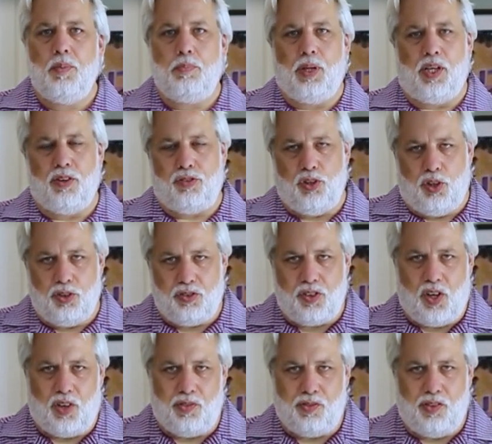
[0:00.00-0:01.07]
because you could
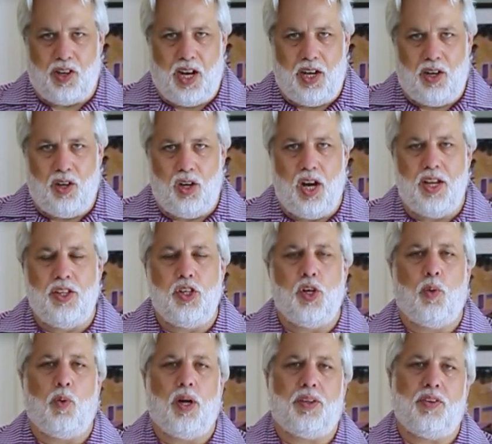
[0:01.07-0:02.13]
start a fire, and you
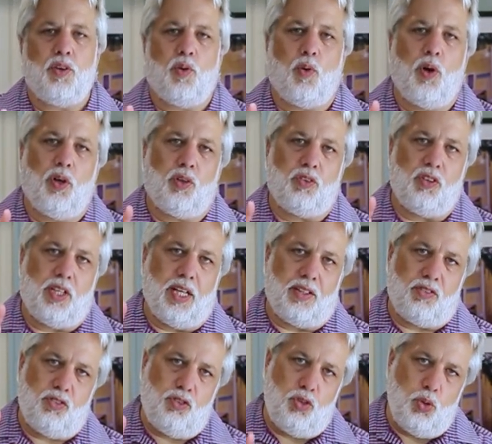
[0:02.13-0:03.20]
don't want the oil to
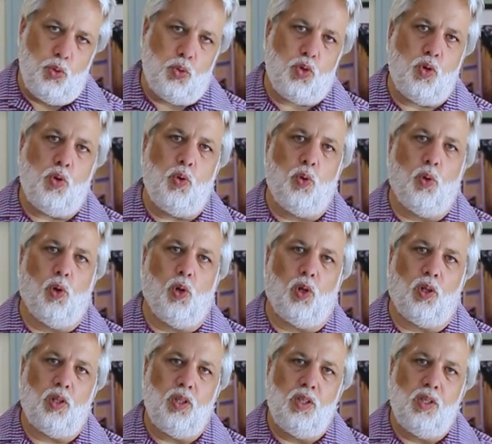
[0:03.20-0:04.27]
get too
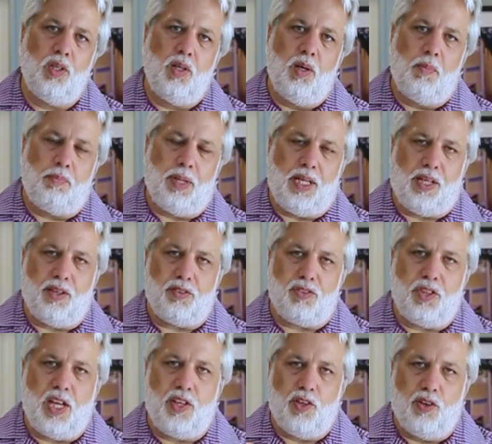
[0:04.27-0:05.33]
cool,
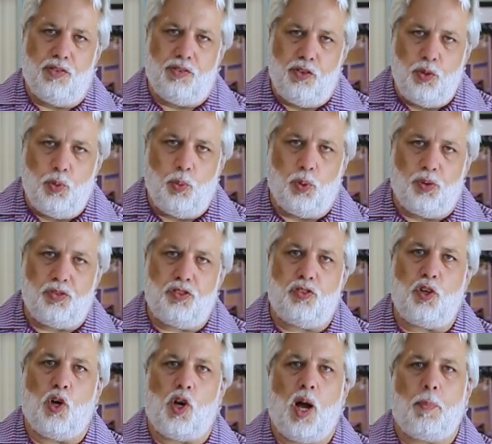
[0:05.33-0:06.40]
because then your food will
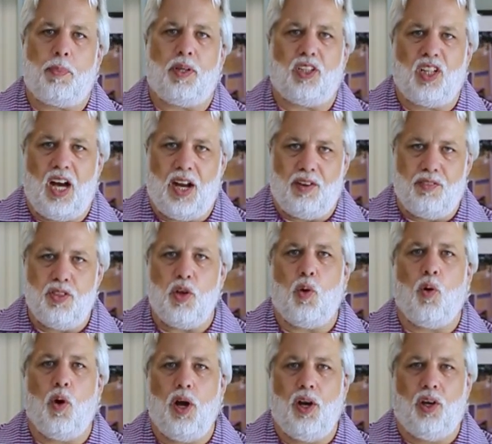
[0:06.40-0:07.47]
soak up a lot of the
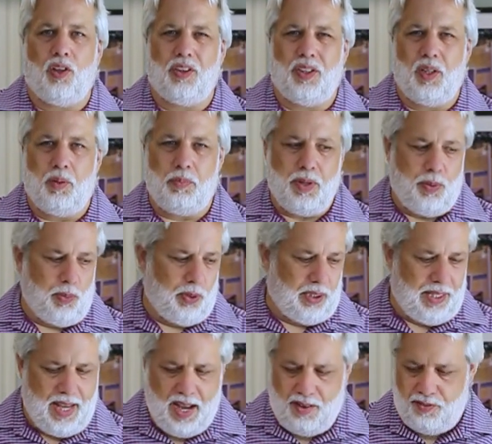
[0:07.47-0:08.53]
oil and it'll be
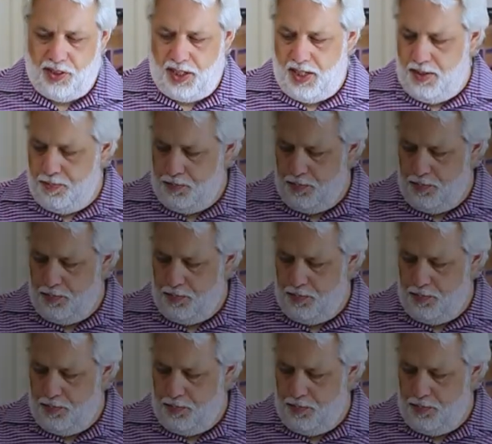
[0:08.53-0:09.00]
really heavy.